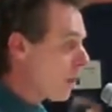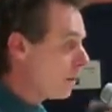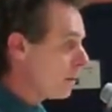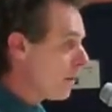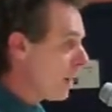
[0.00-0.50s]

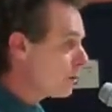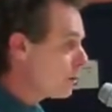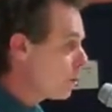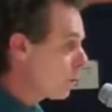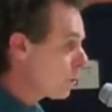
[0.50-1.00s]
probably about
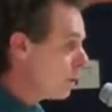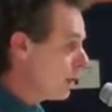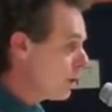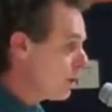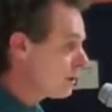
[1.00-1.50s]
2 or 3
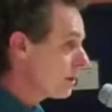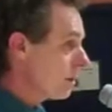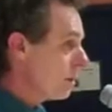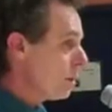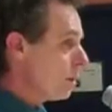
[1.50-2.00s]
years,
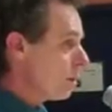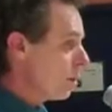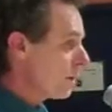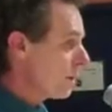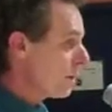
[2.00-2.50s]

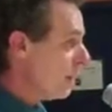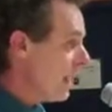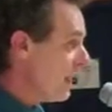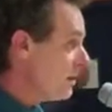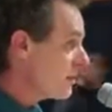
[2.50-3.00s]
with the
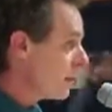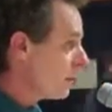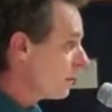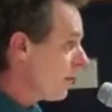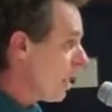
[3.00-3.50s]
planes that are
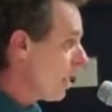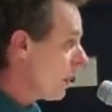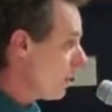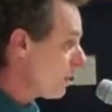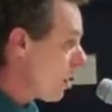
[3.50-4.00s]
flying
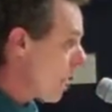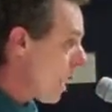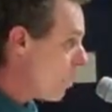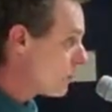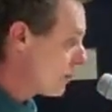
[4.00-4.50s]
over our
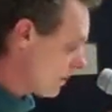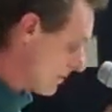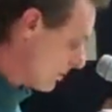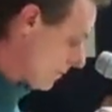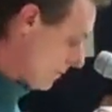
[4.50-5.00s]

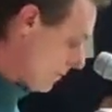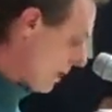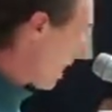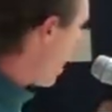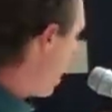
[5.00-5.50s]
houses.
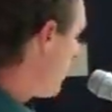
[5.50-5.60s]
How